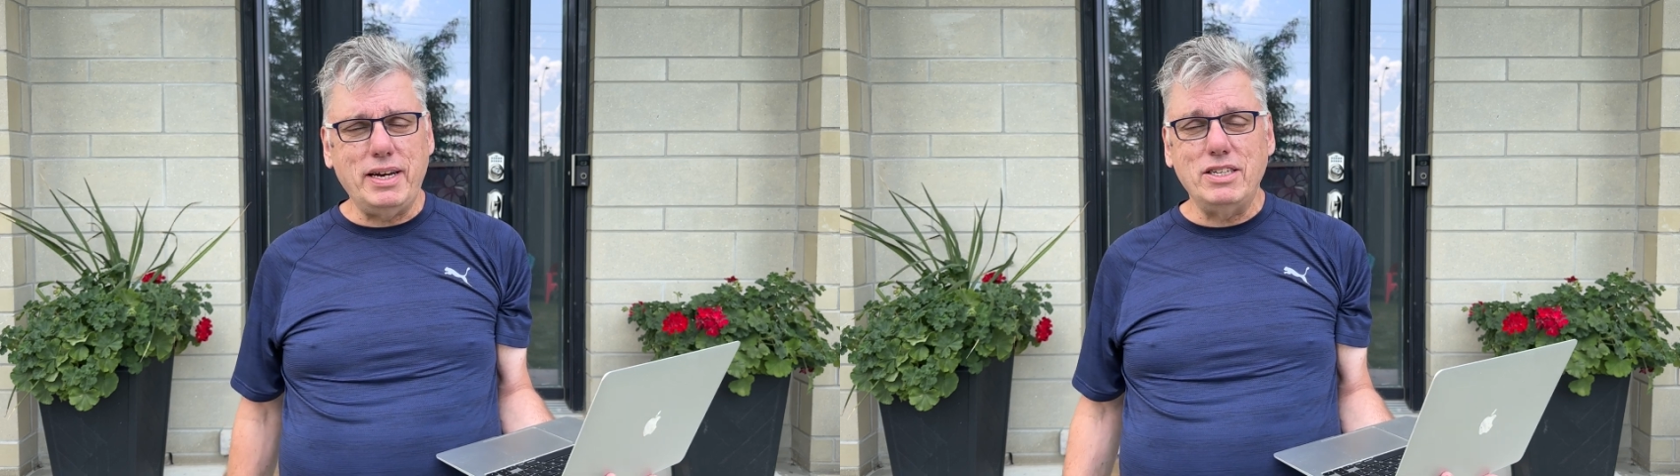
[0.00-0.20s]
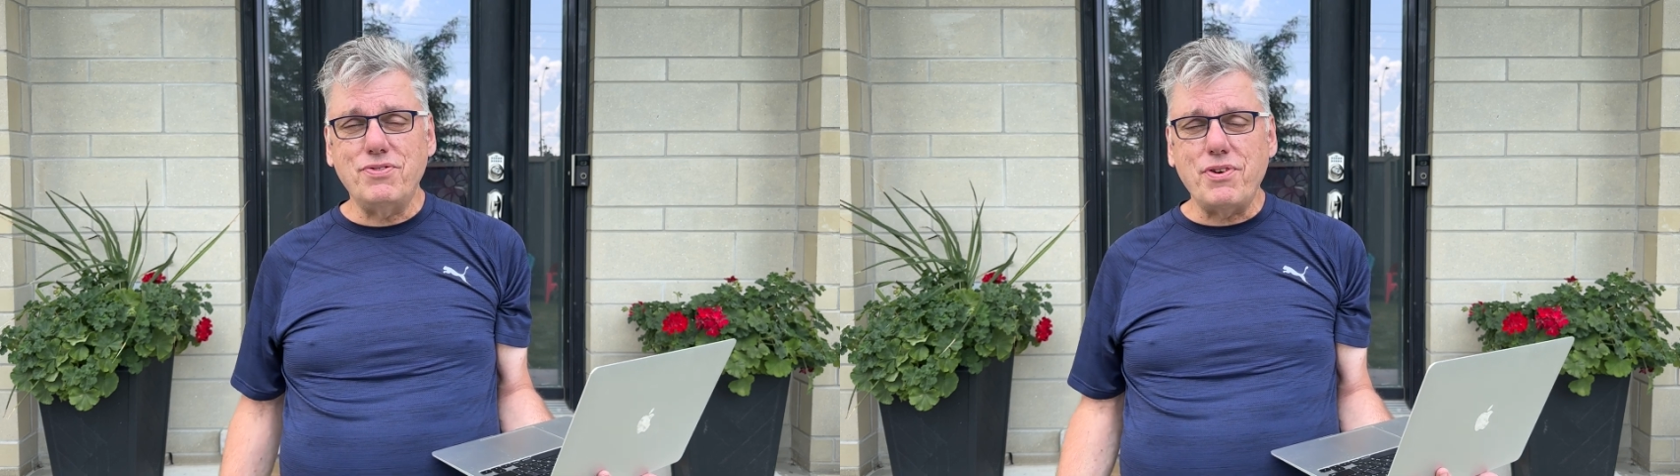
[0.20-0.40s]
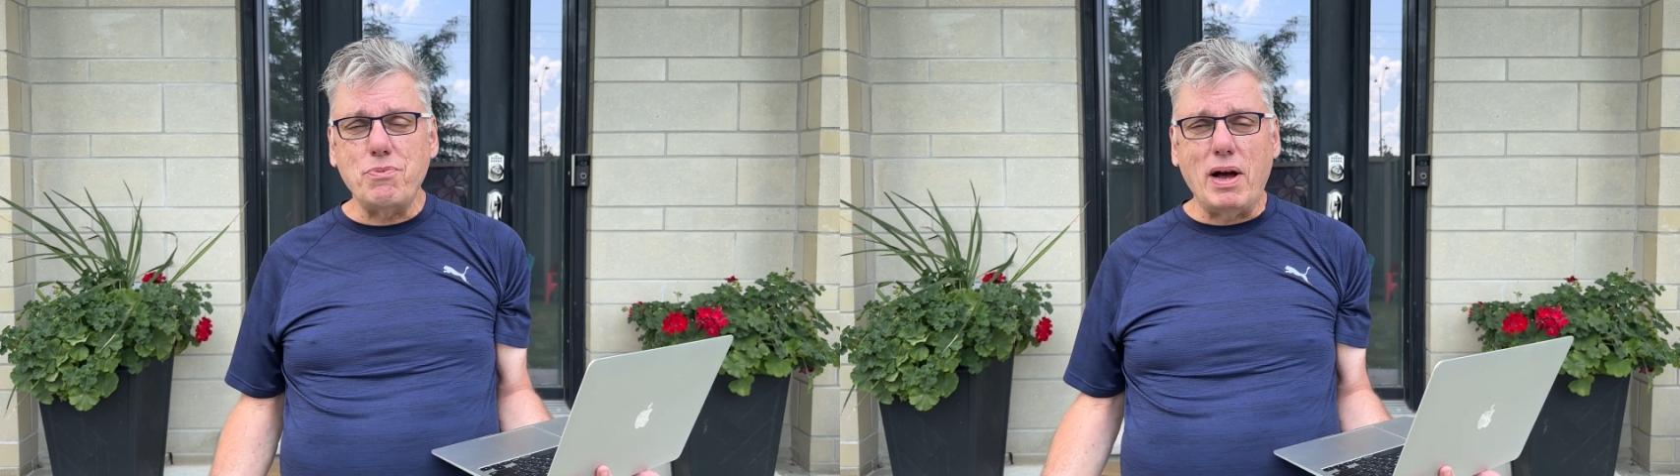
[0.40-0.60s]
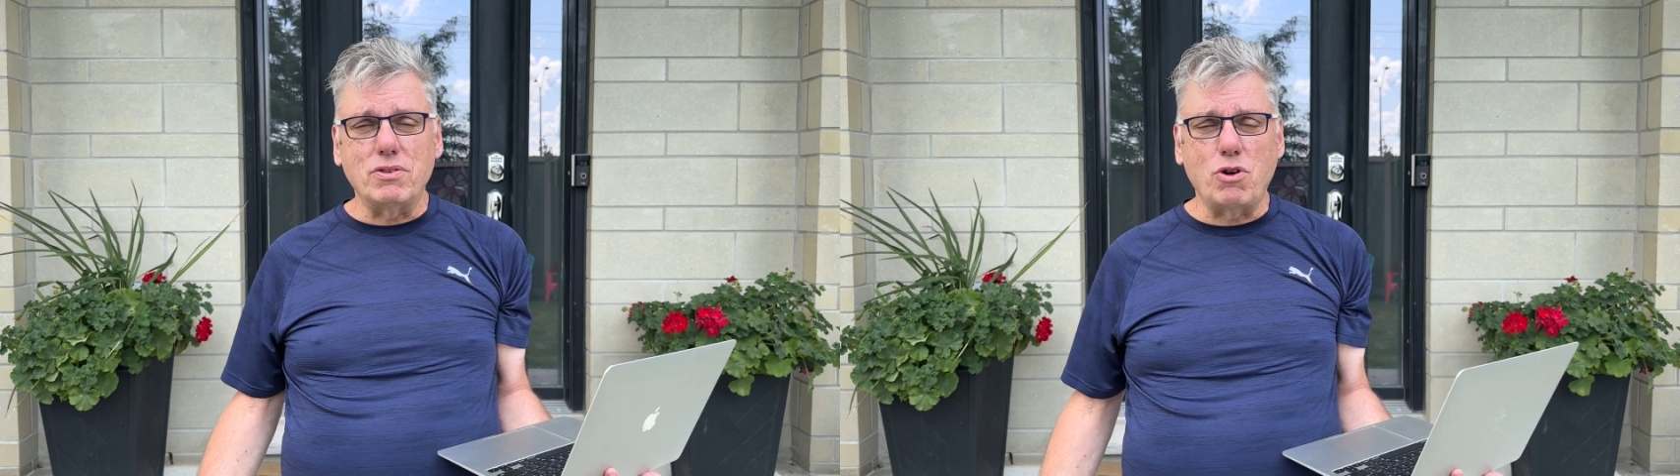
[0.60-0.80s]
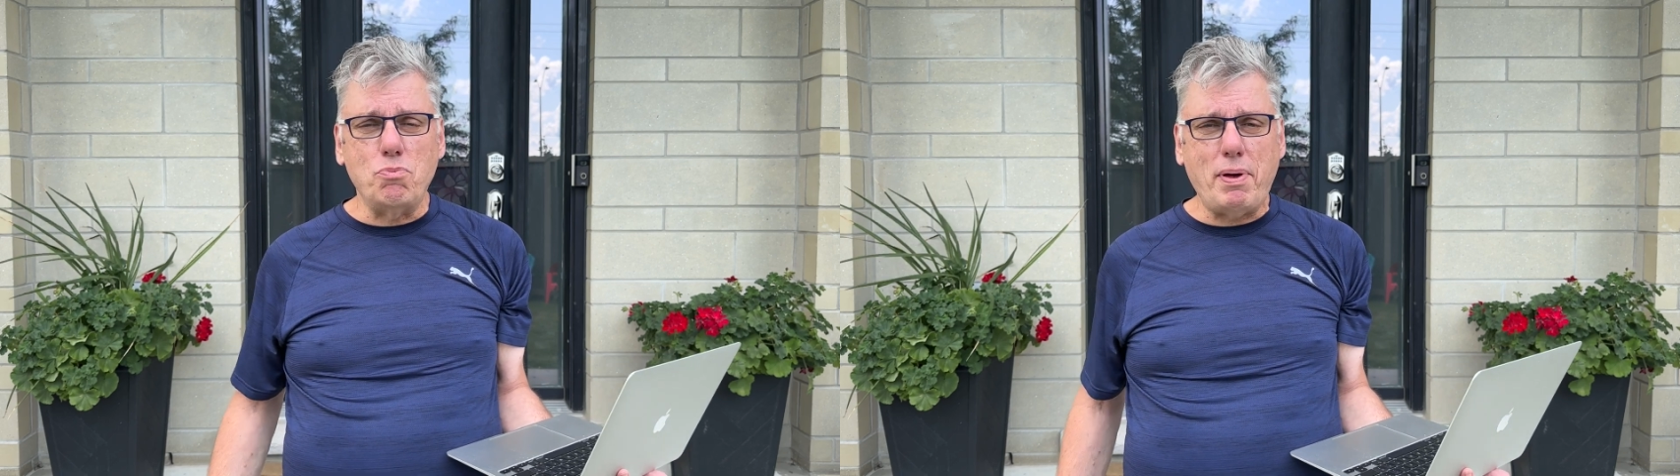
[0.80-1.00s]
And it's a very
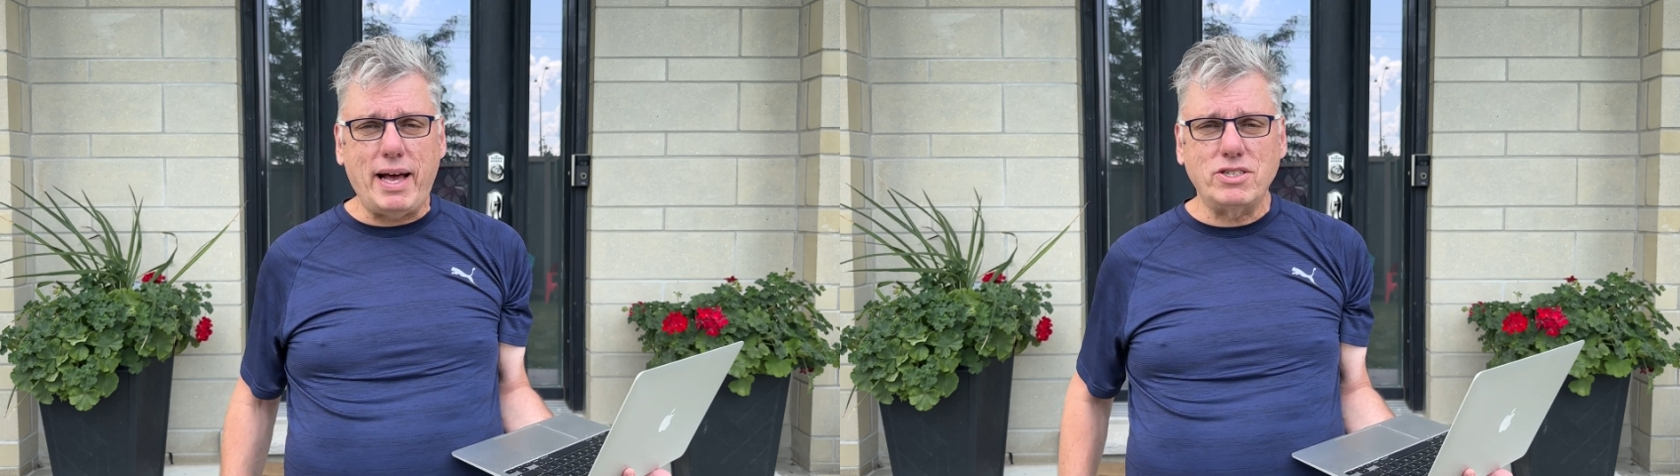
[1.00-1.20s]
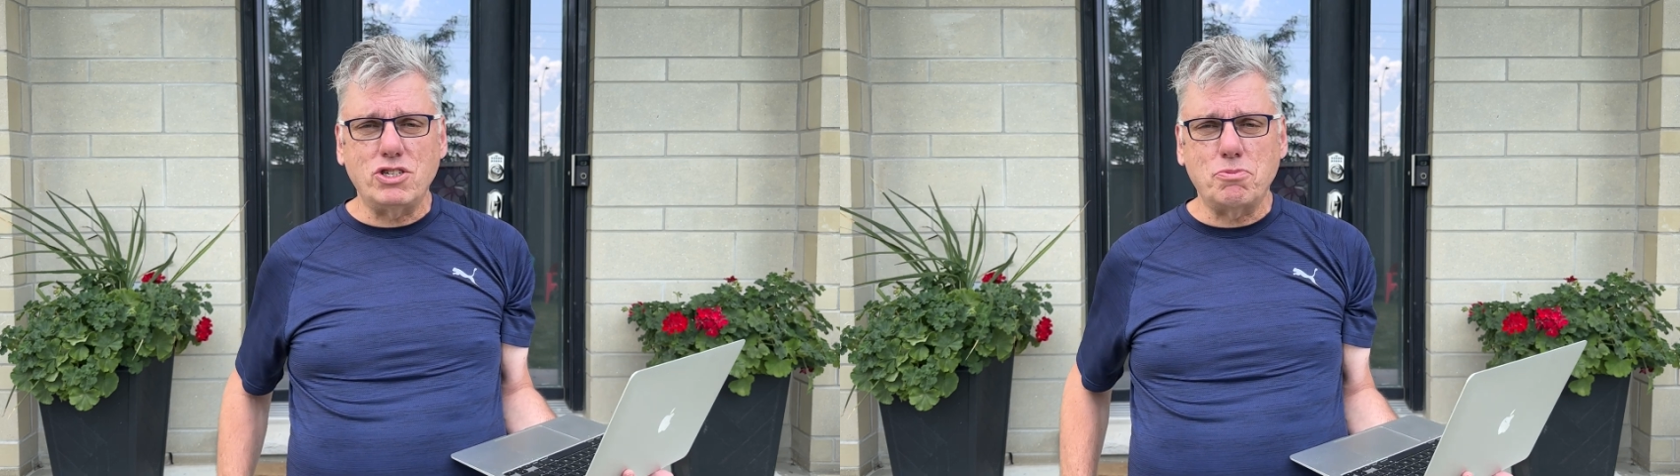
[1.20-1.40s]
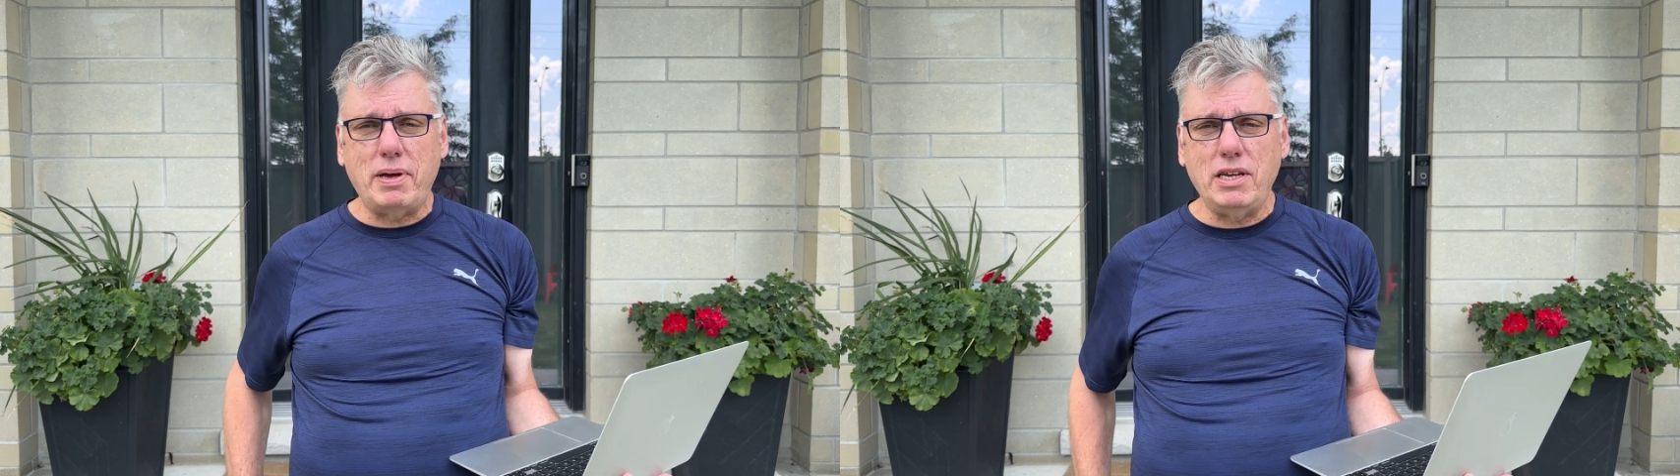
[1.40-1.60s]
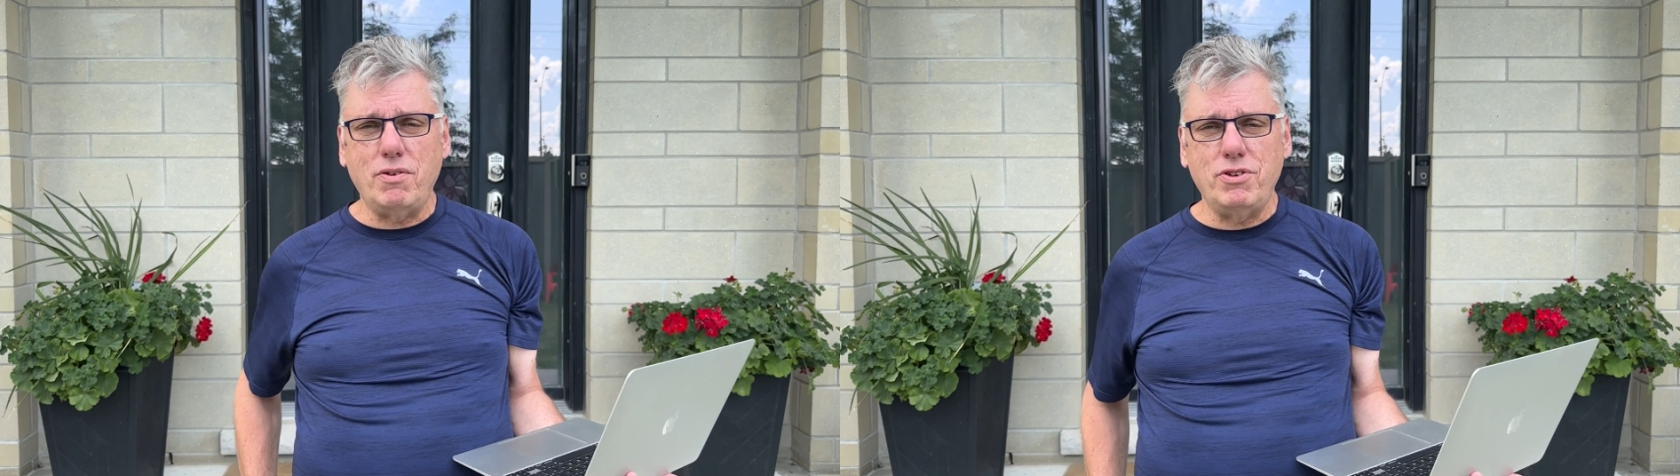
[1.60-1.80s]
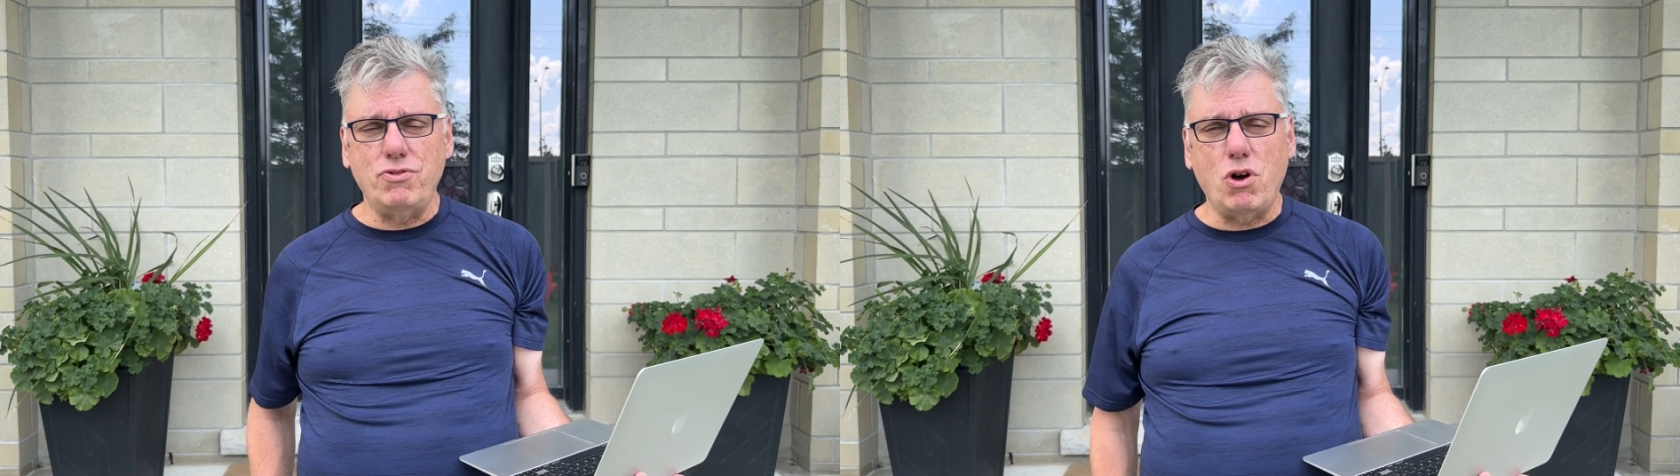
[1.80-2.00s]
well-known passage. Many
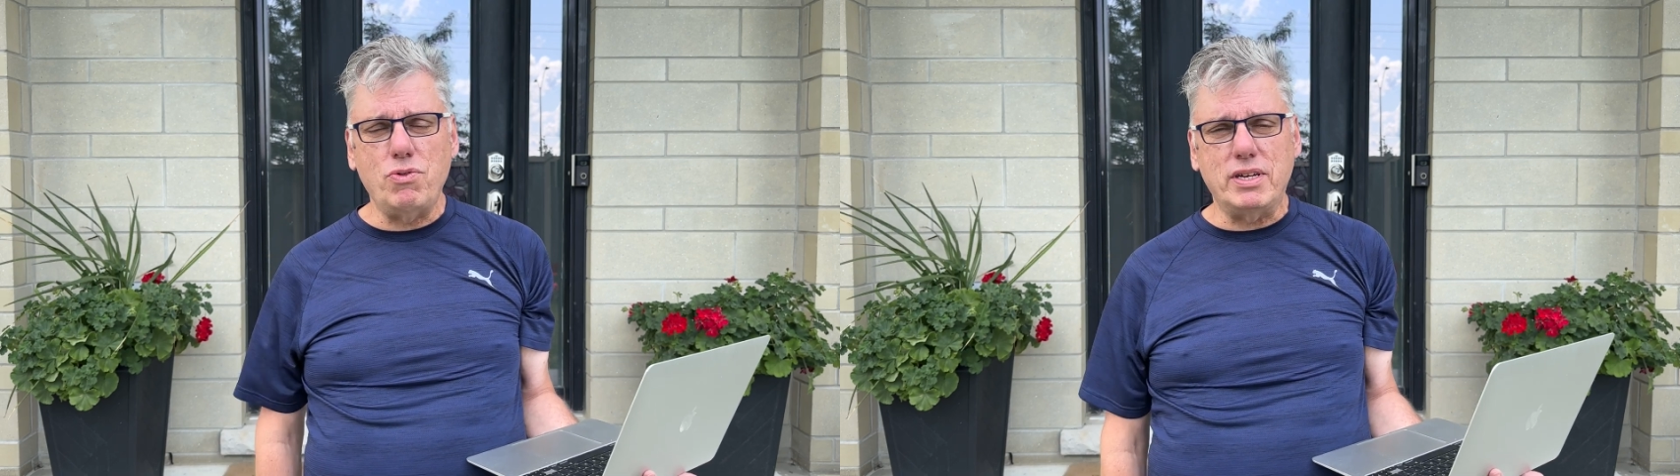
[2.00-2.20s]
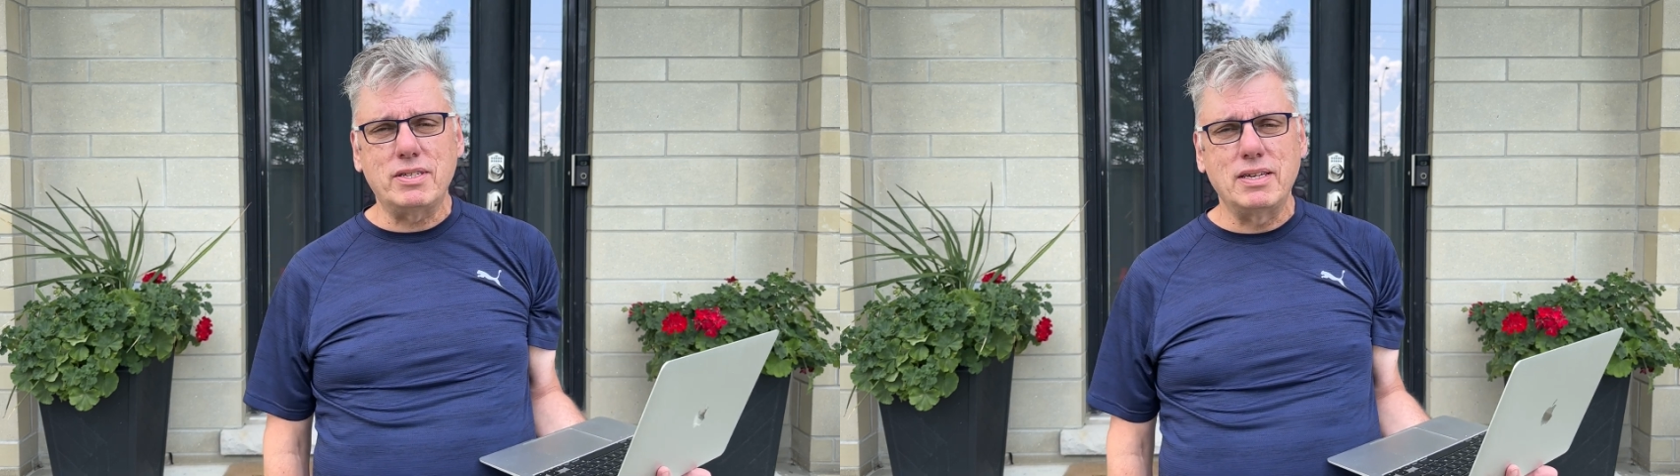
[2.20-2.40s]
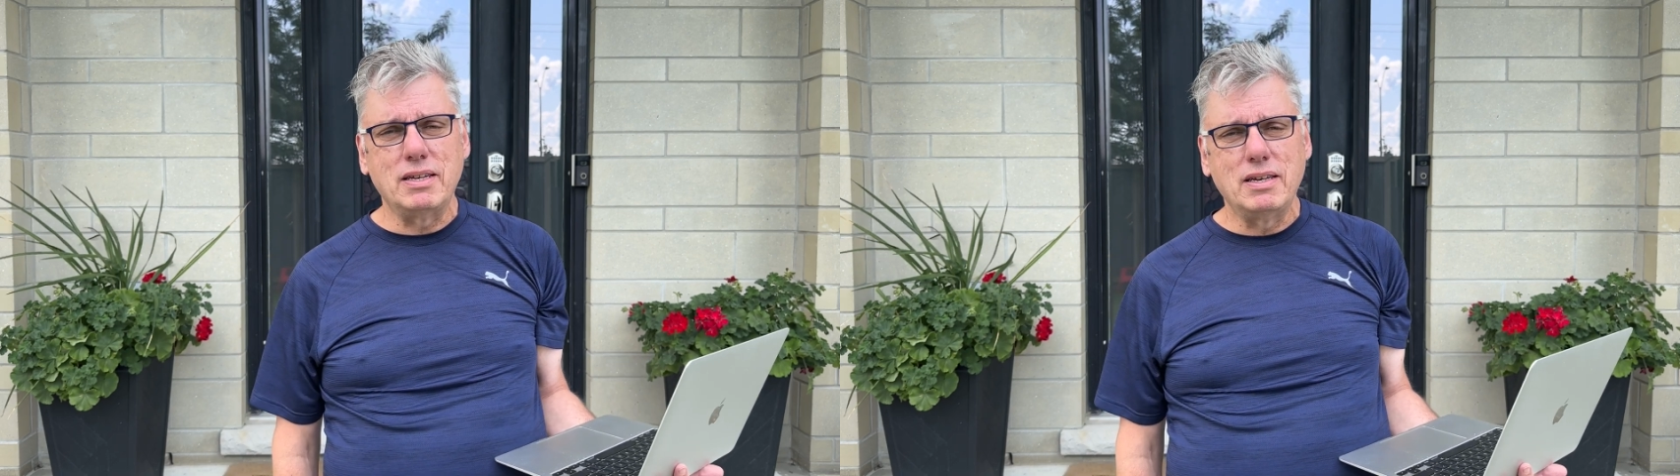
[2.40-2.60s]
of you know this.